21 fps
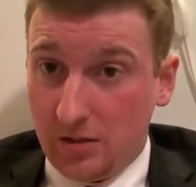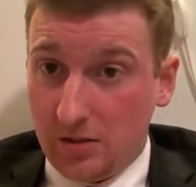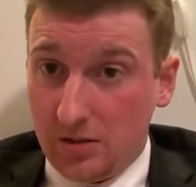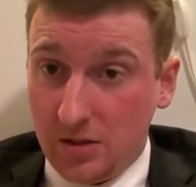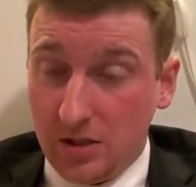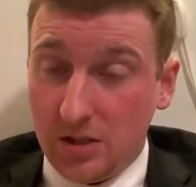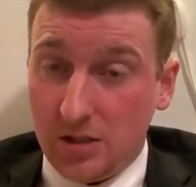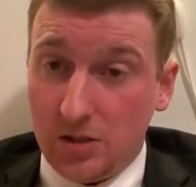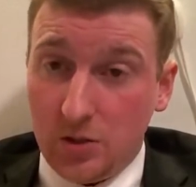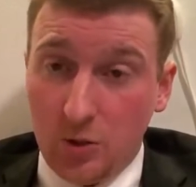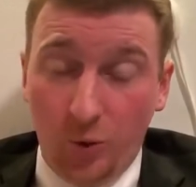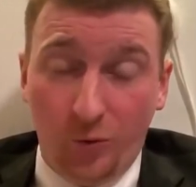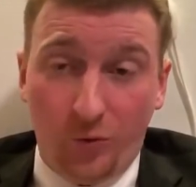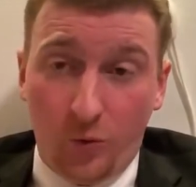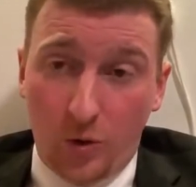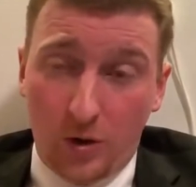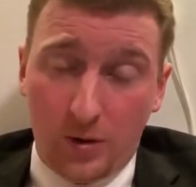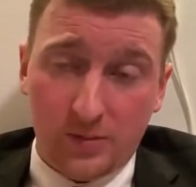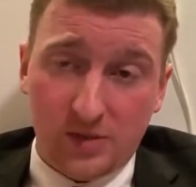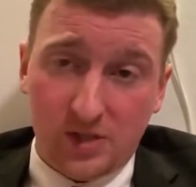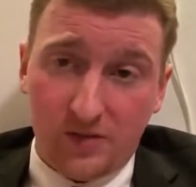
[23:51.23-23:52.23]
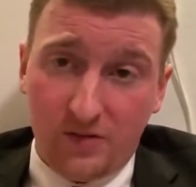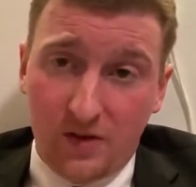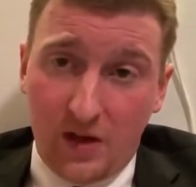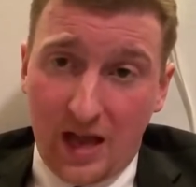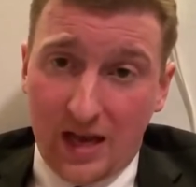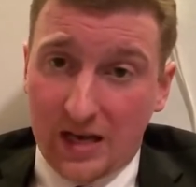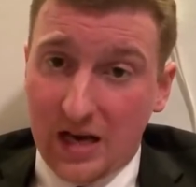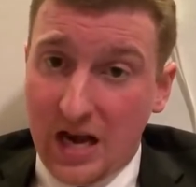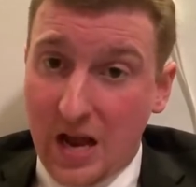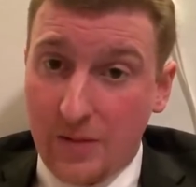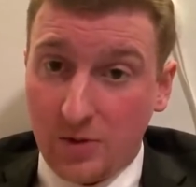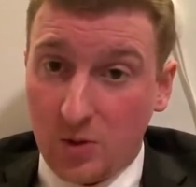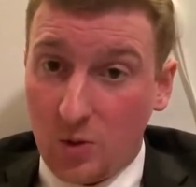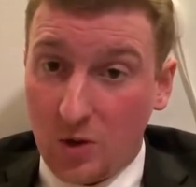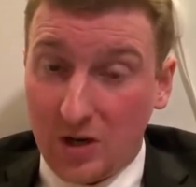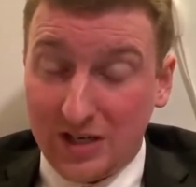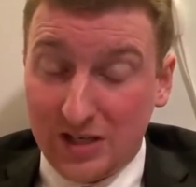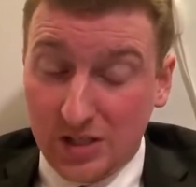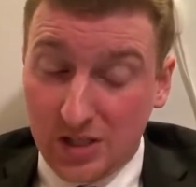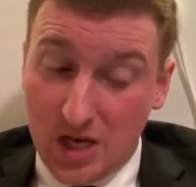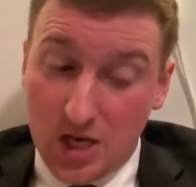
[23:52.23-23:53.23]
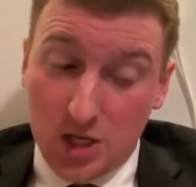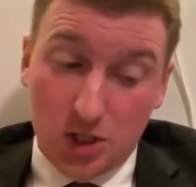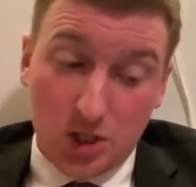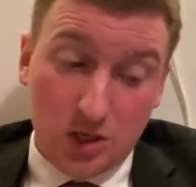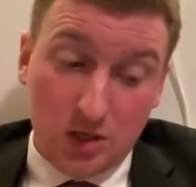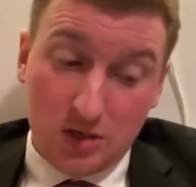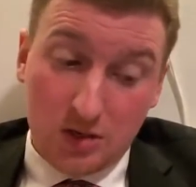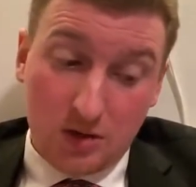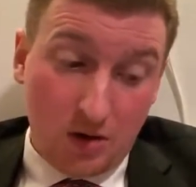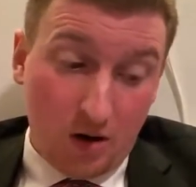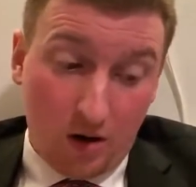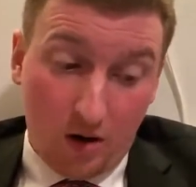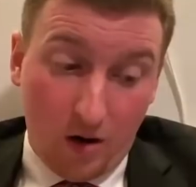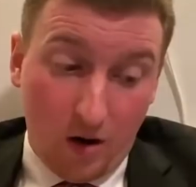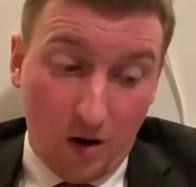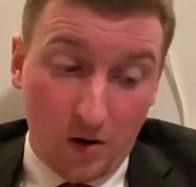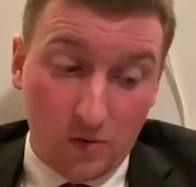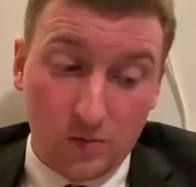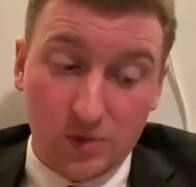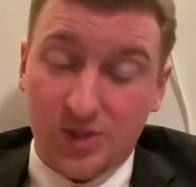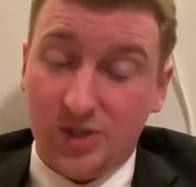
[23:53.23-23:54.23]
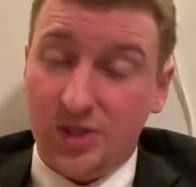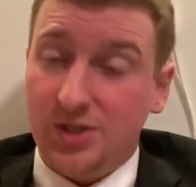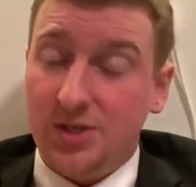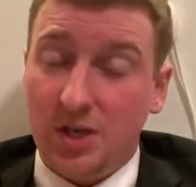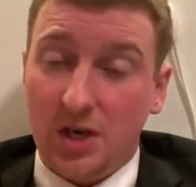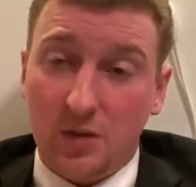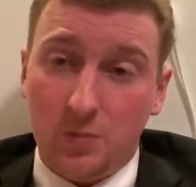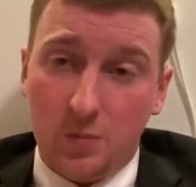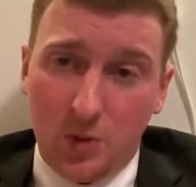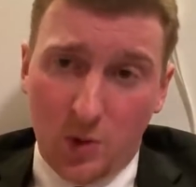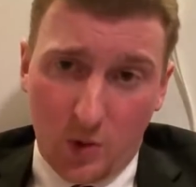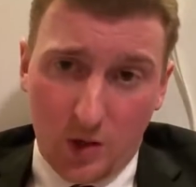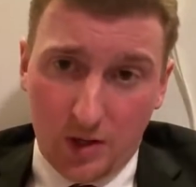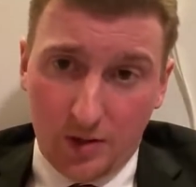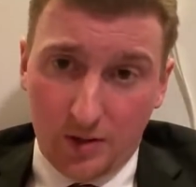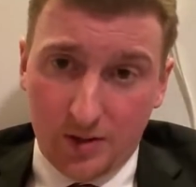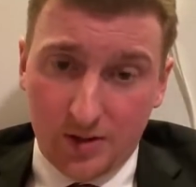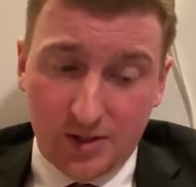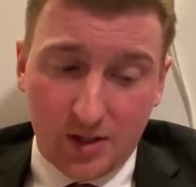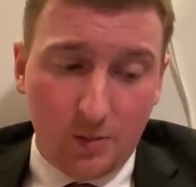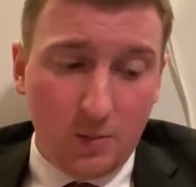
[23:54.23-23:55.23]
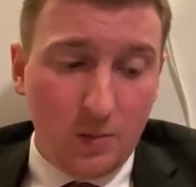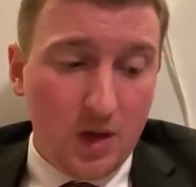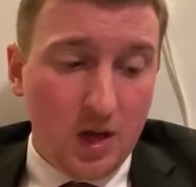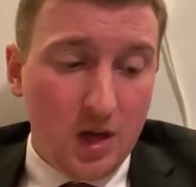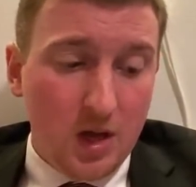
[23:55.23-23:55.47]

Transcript: to these new forms of economic organization are, are resisting imperialism.